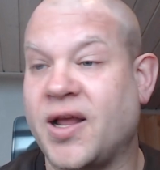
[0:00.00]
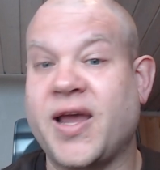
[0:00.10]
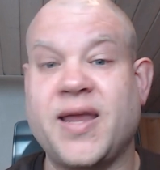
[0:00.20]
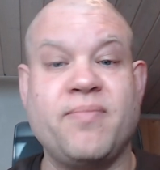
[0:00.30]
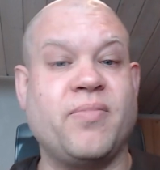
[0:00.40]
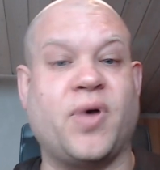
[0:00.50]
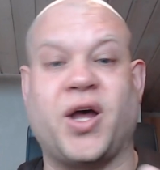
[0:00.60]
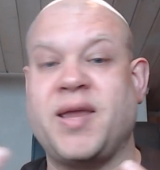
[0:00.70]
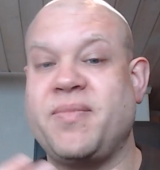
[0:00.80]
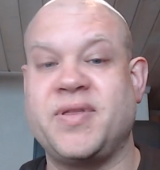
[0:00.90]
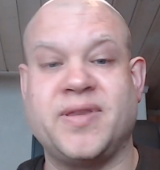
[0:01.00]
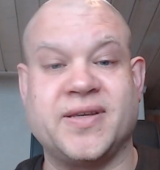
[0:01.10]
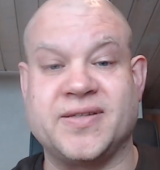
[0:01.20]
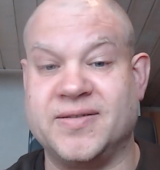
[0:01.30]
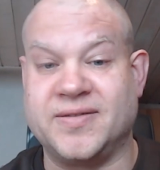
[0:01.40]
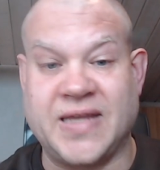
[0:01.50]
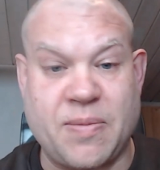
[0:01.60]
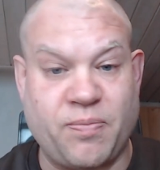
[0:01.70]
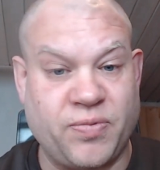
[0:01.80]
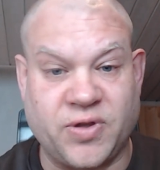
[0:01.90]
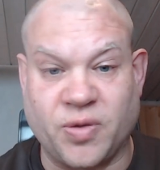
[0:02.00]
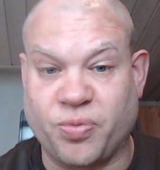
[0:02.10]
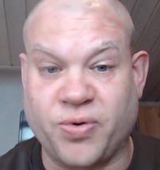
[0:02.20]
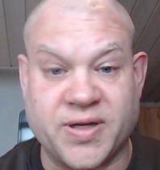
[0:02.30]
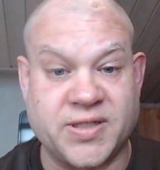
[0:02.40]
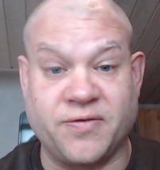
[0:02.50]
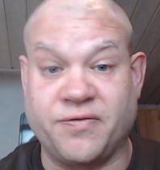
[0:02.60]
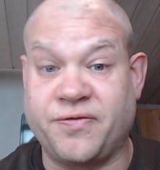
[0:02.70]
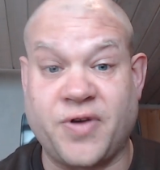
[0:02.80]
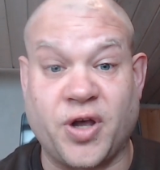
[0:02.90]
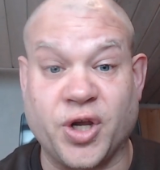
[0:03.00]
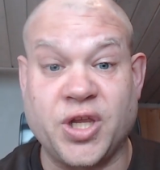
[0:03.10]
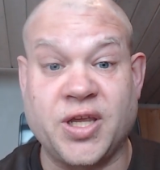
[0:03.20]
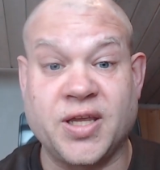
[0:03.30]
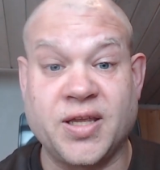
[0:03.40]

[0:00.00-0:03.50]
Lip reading: and I'm in this deep depressive funk.